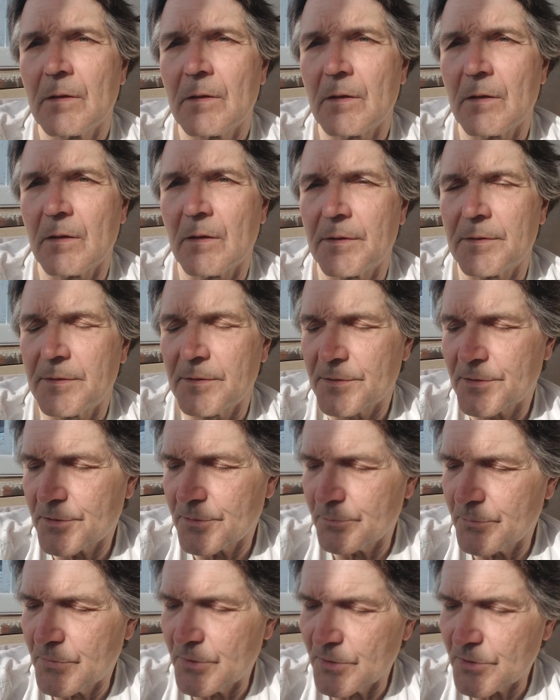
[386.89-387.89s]
Uh, did
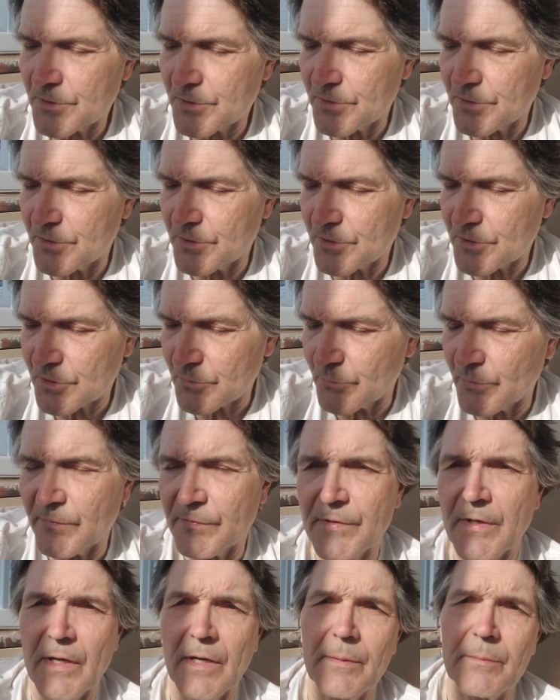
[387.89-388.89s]
some dishes, and
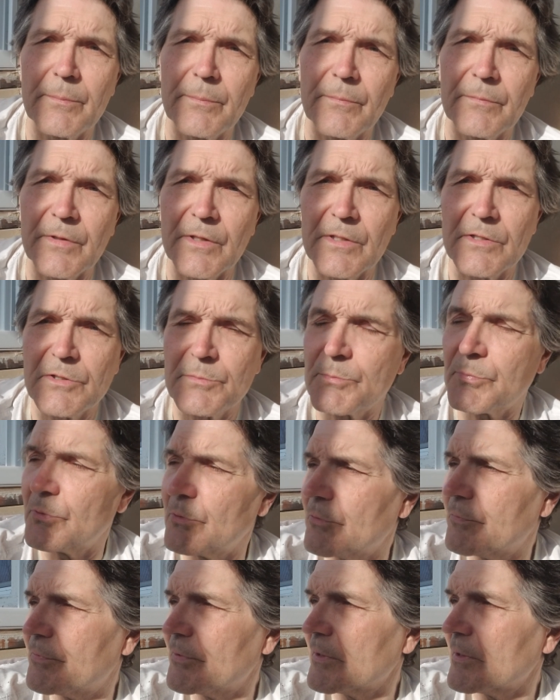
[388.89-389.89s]
we've got yeast
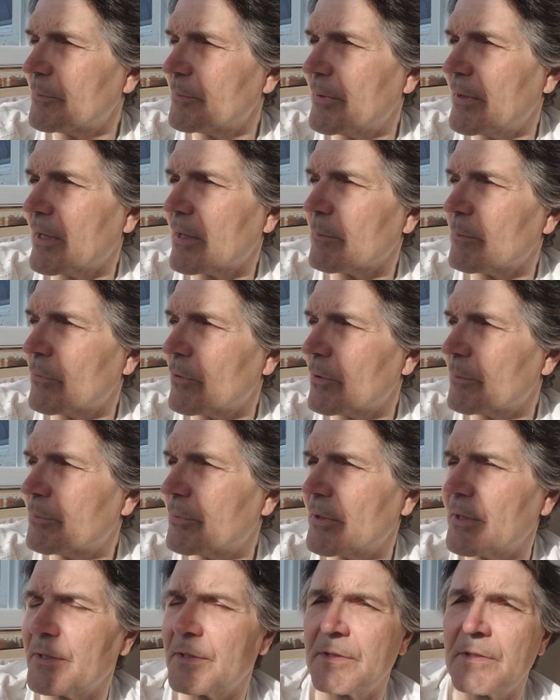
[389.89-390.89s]
proofing to bake more
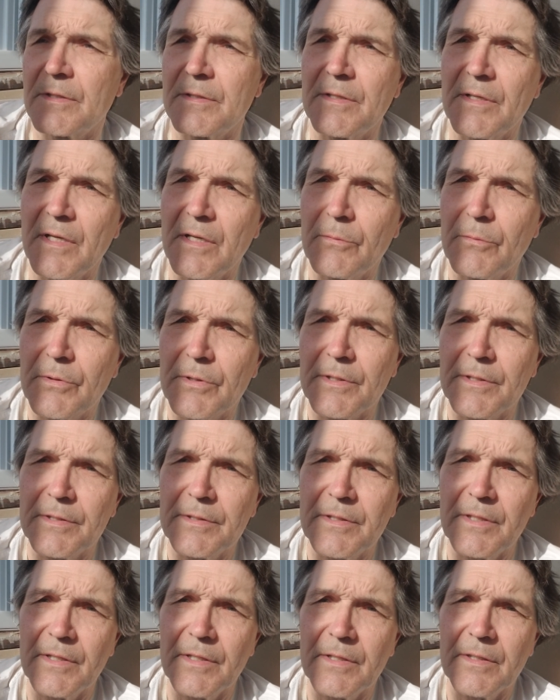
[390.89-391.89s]
bread today. We're gonna
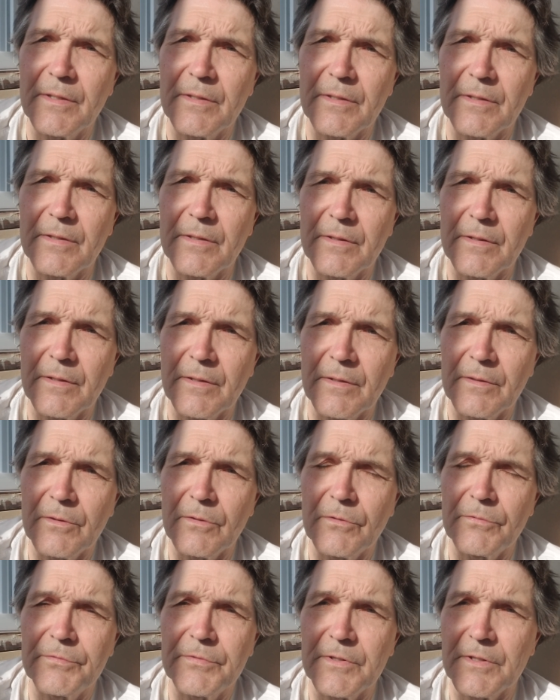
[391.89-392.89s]
take a
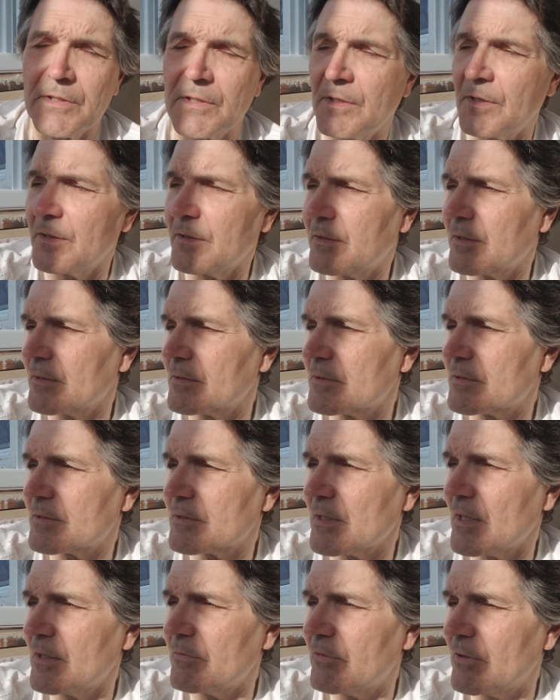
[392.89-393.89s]
loaf to Keith that
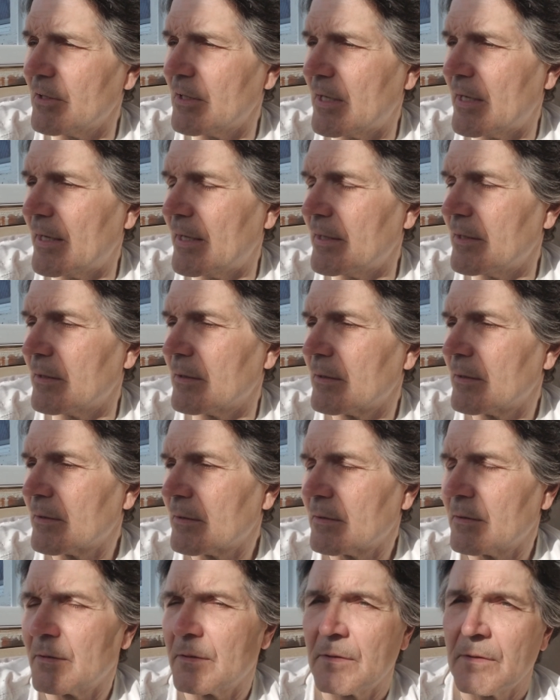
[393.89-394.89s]
save a lot.
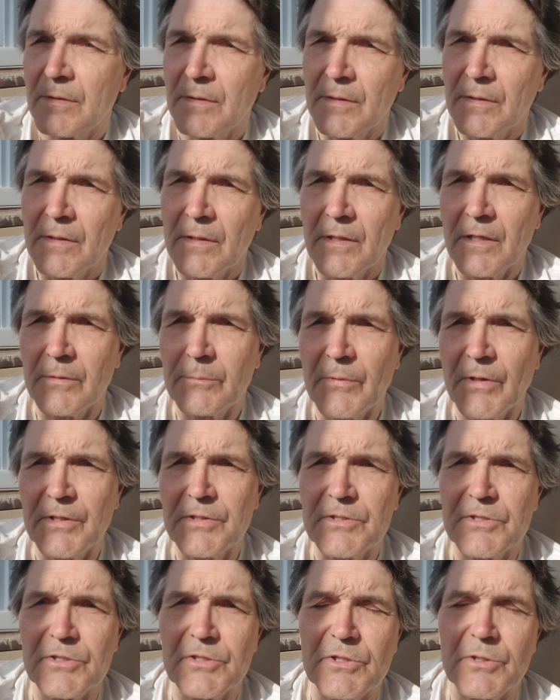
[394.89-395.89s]
and
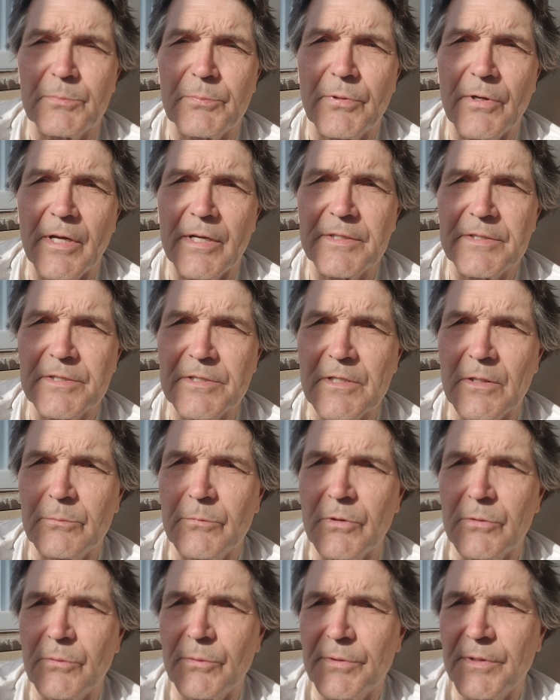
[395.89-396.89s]
might just surprise
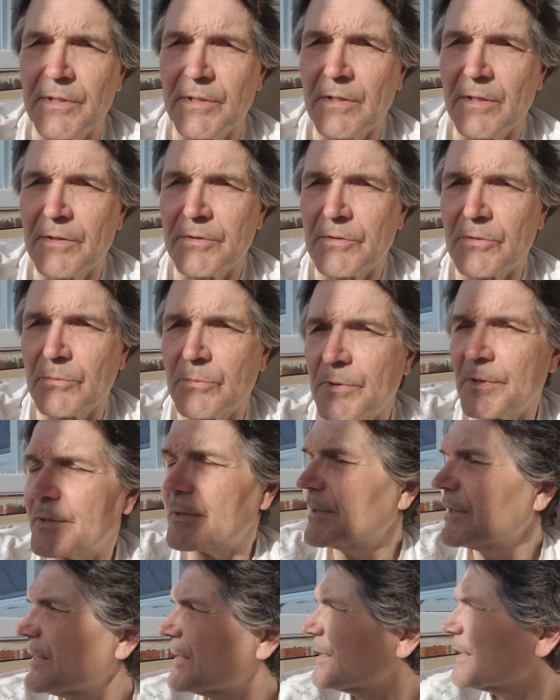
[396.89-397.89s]
someone with the other one.